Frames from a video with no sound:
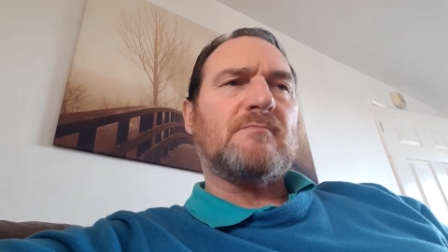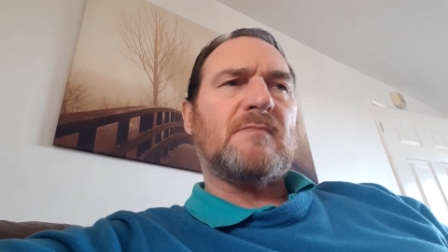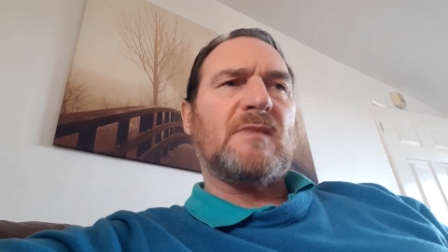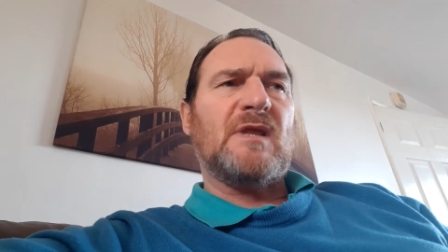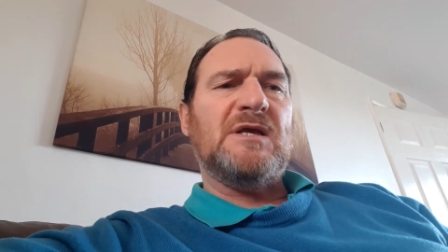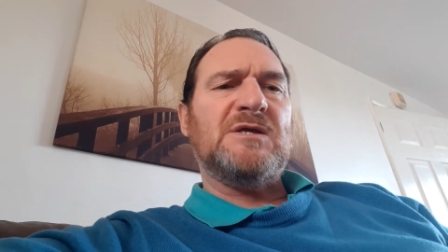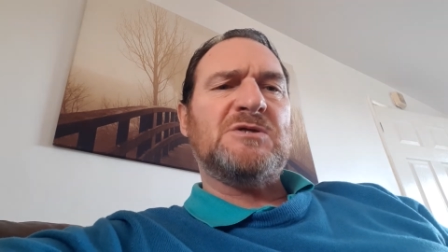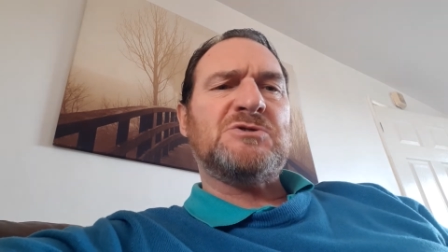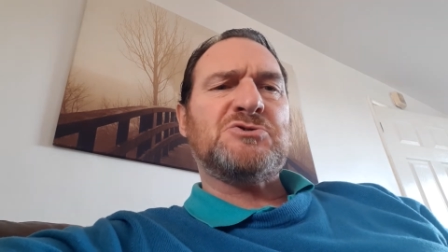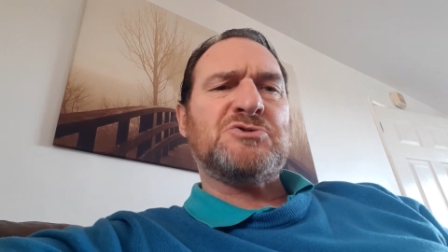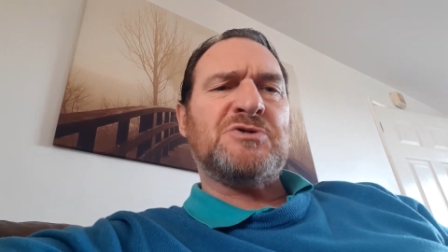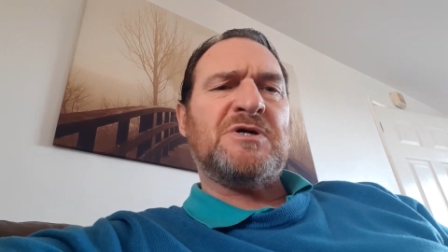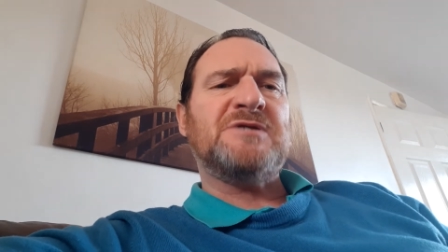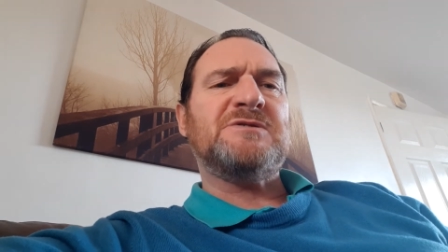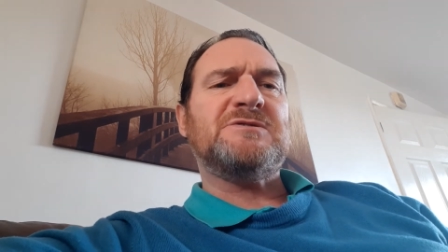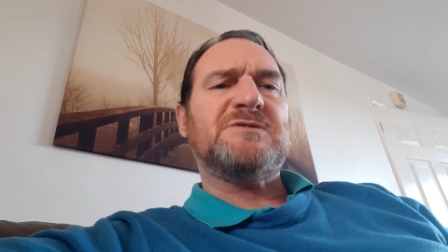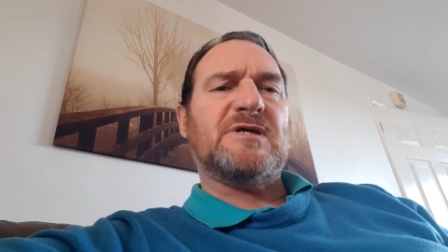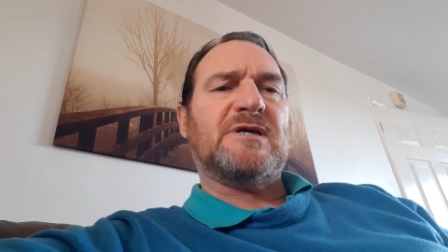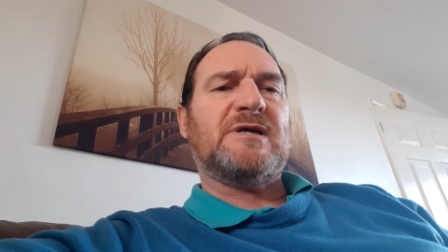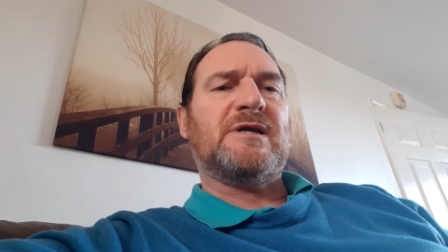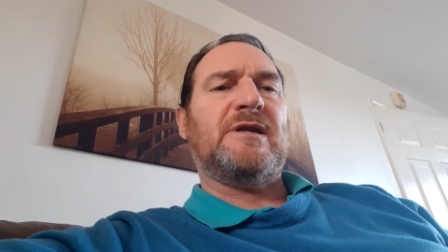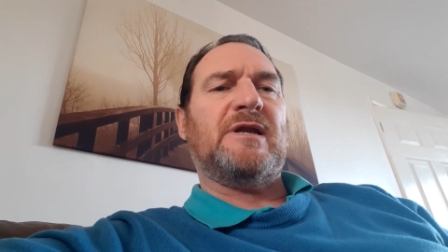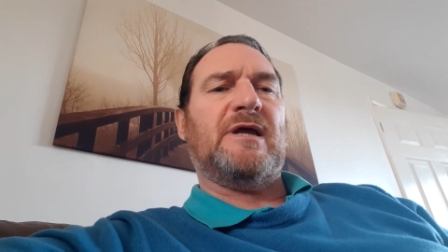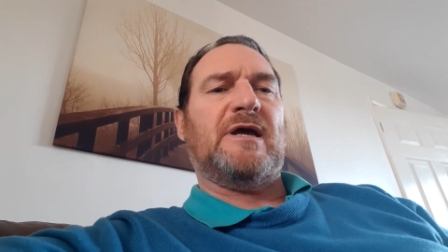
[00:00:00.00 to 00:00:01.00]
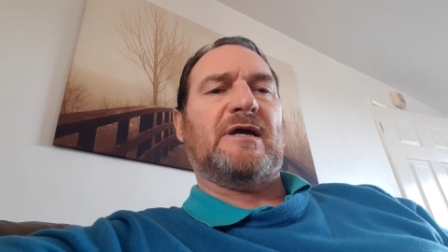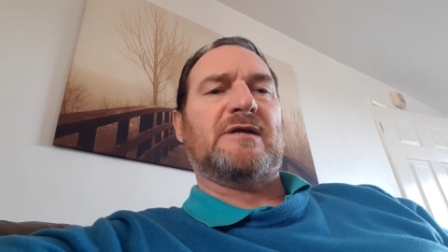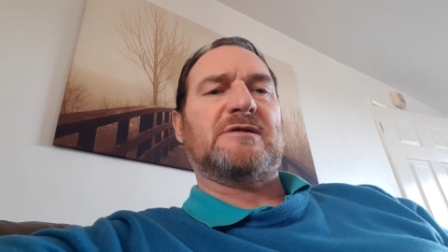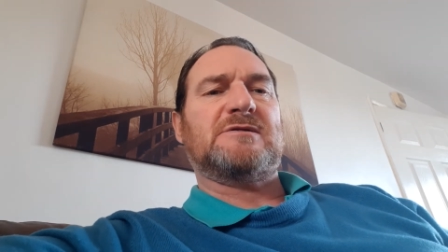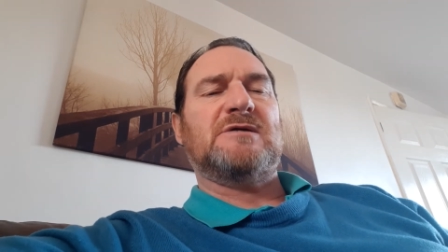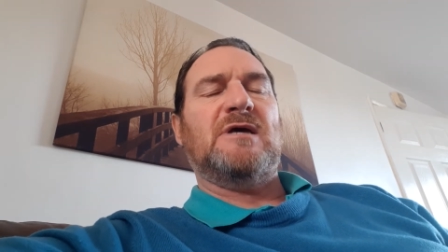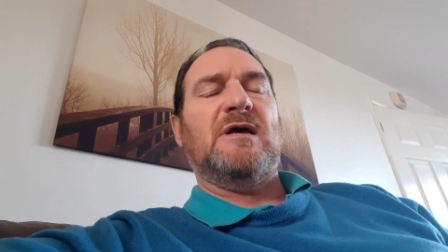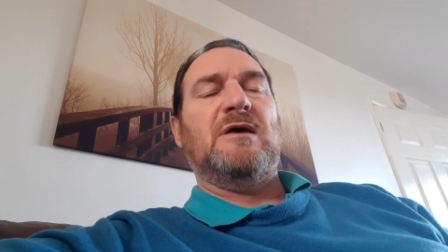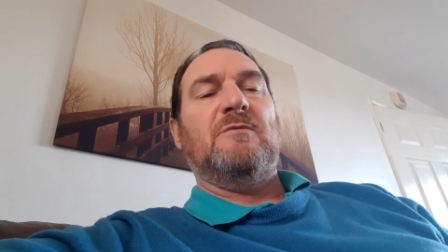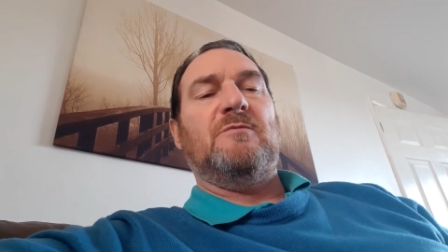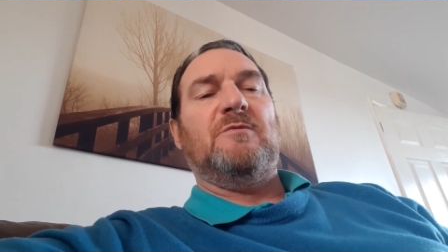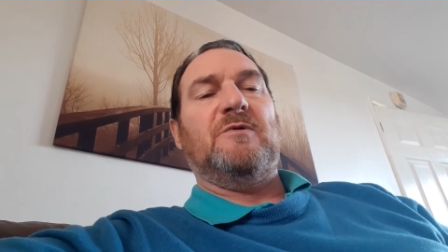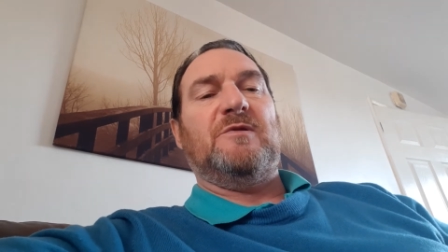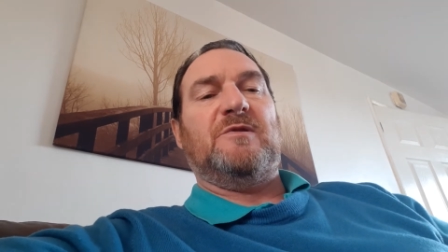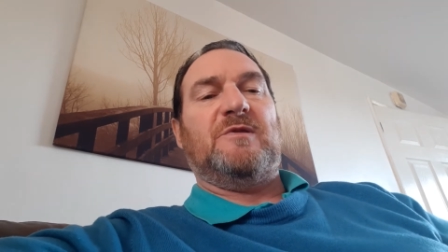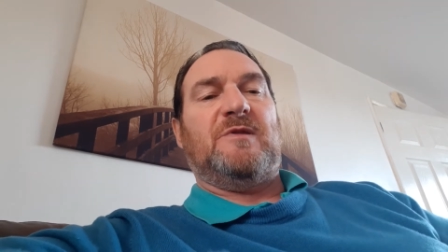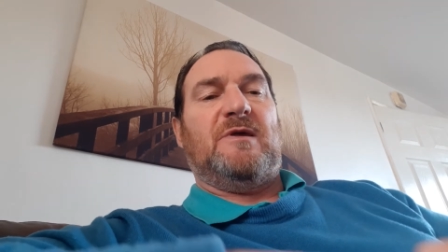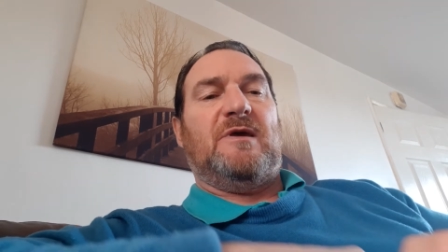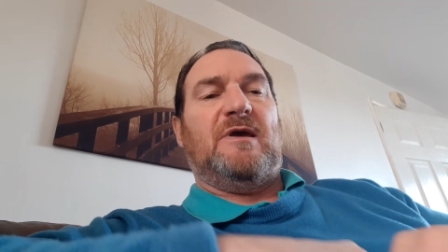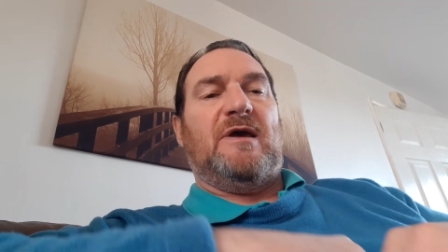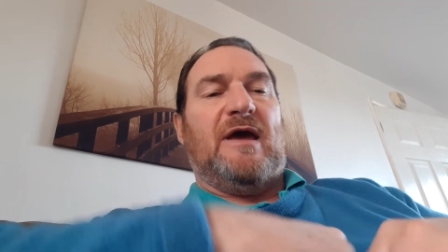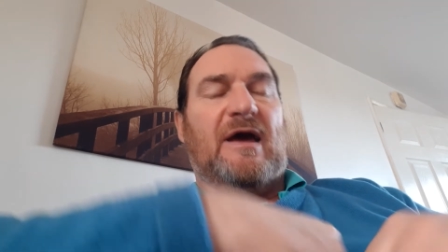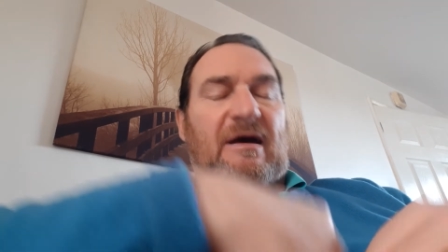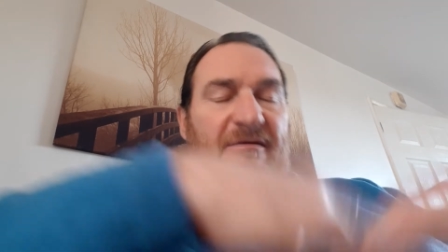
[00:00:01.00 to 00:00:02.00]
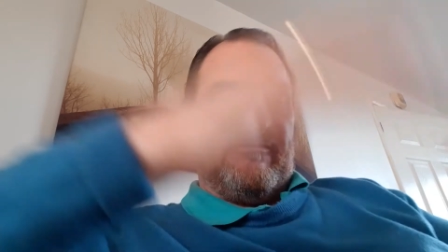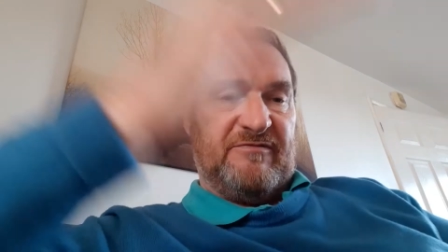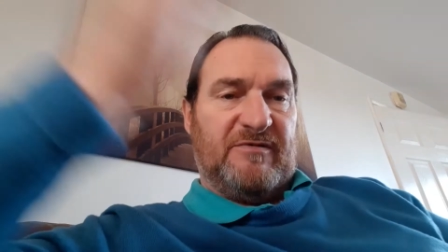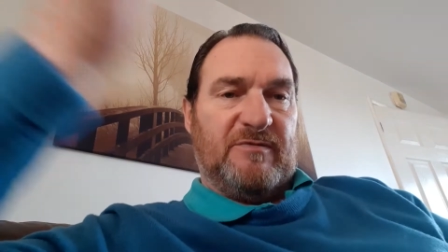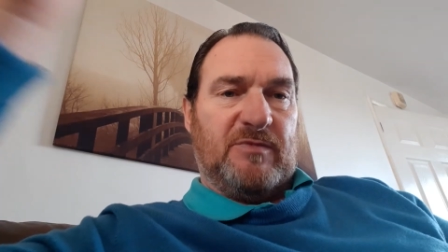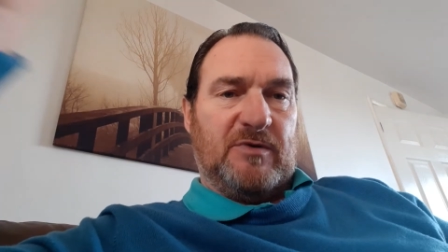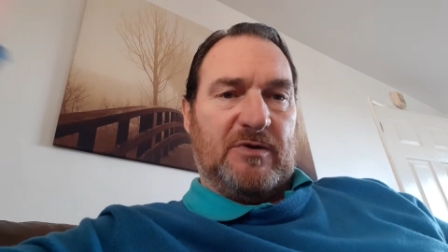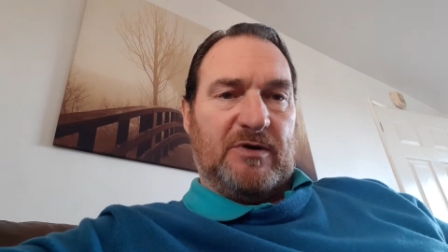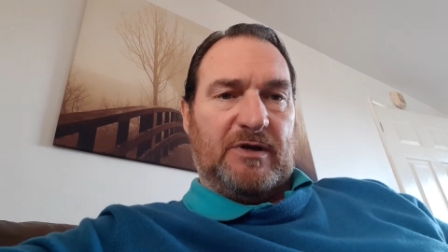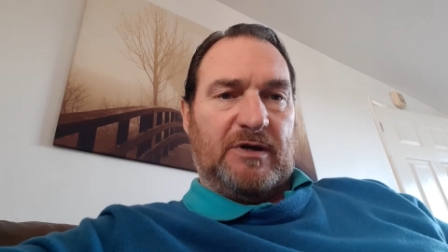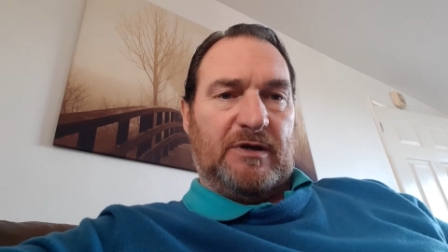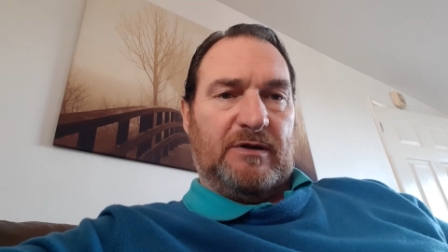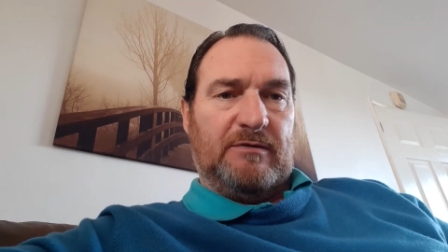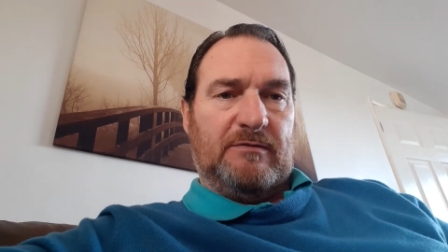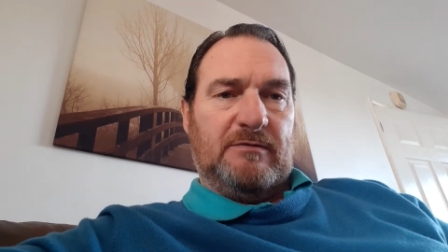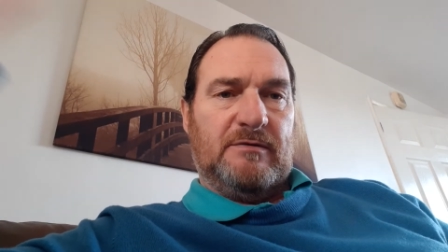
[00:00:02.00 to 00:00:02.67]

He's trying to connect with everybody.